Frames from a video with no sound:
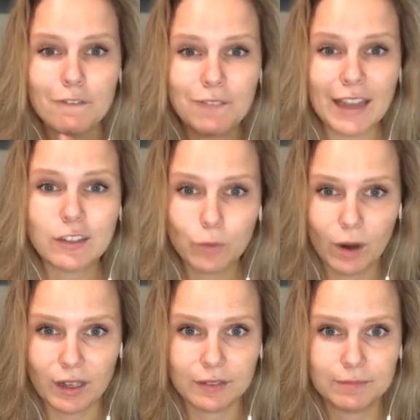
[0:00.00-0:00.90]
Phase
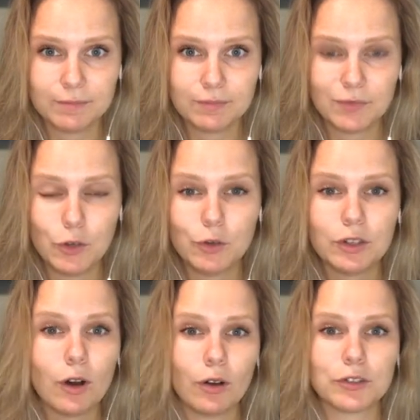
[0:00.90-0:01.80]
1, you
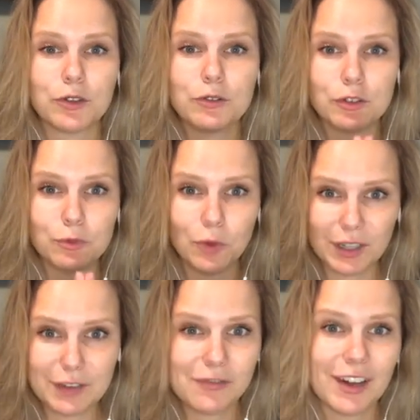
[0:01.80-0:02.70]
can also do
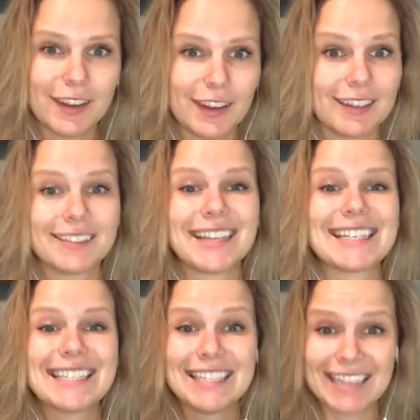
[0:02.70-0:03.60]
really fun things like
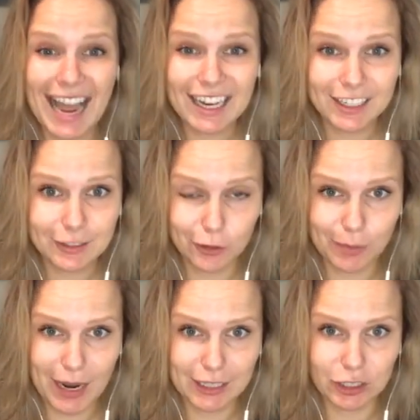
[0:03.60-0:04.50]
stack your
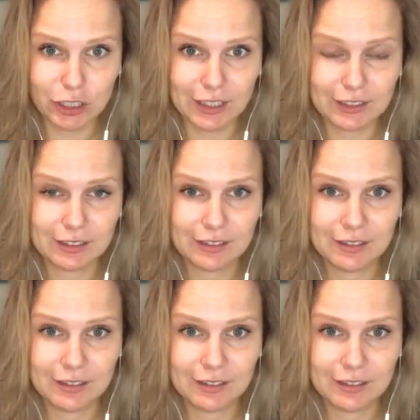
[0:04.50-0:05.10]
packages.